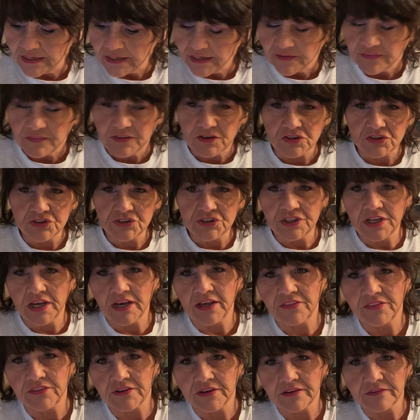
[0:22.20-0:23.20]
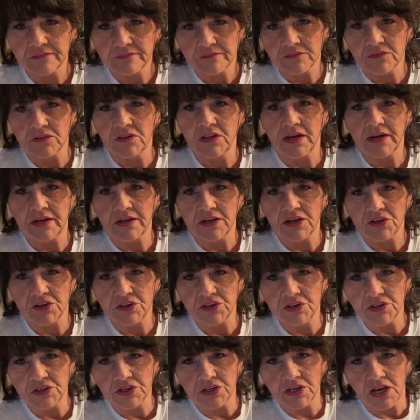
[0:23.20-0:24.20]
there's nothing like a
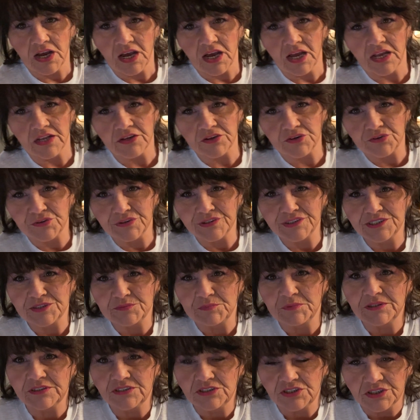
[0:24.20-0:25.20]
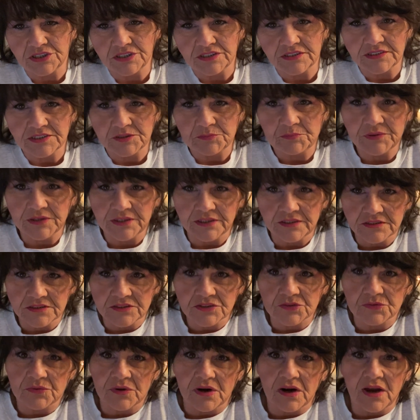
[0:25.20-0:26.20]
good, hot, crispy, cheesy pizza,
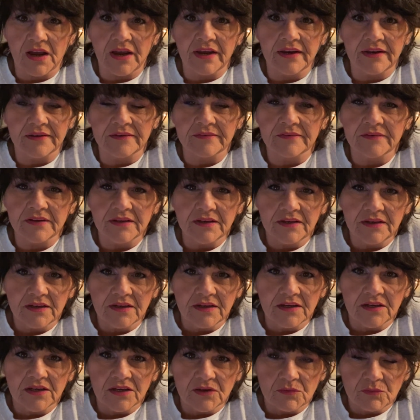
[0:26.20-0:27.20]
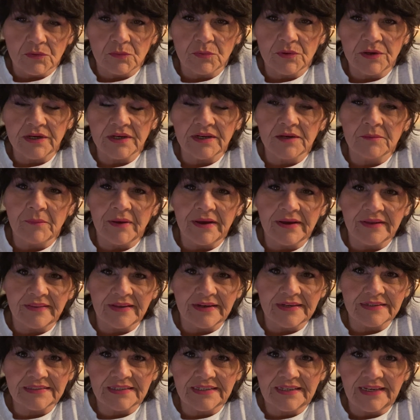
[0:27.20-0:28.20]
right? Well, we're going to make
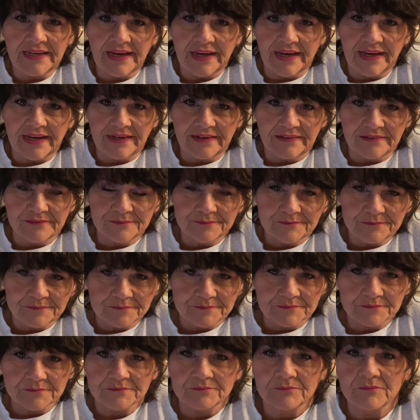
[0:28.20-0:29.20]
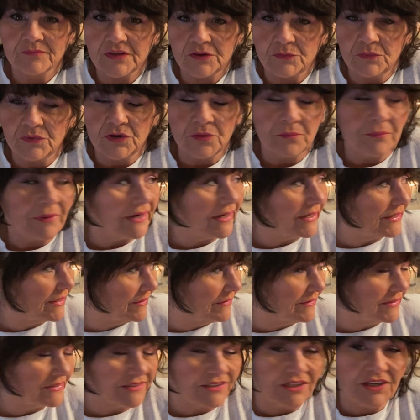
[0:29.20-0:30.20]
that today. I'm going to make it in
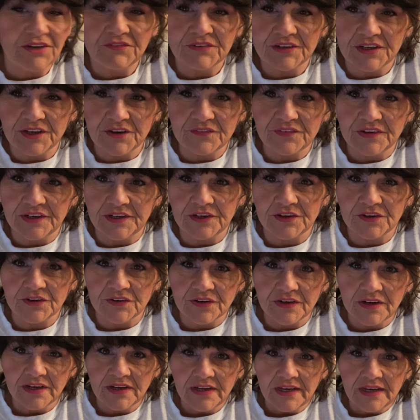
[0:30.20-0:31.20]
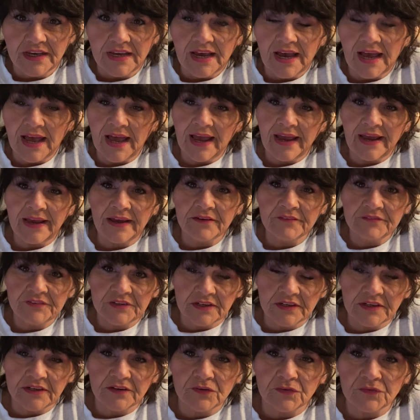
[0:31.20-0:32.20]
this oven over here. I have
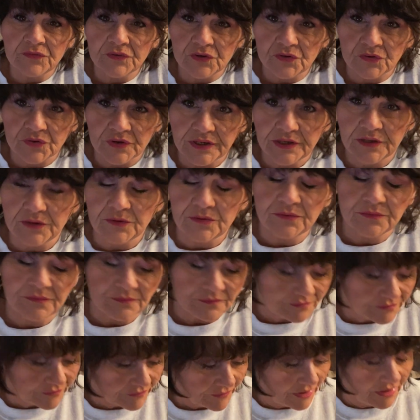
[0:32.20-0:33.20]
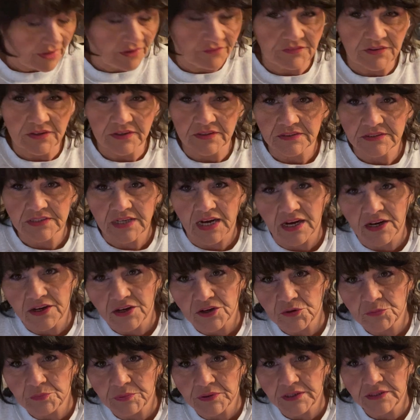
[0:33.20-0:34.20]
done it on the grill. I've done taco
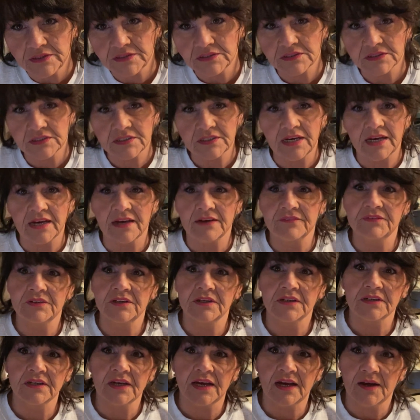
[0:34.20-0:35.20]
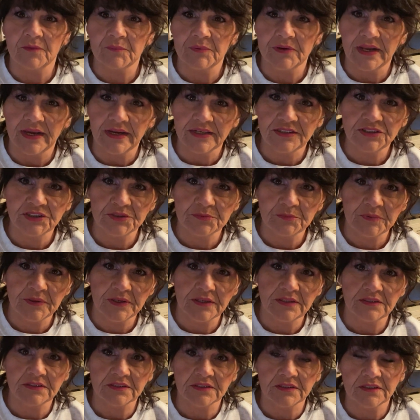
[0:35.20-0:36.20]
pizza. I've done combination
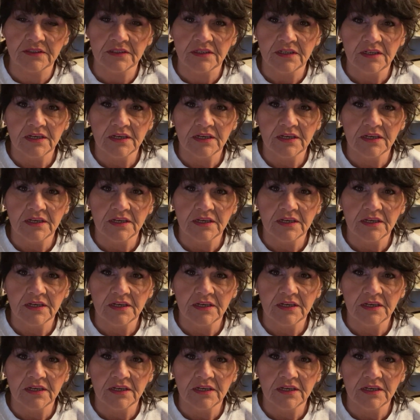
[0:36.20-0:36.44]
pizza.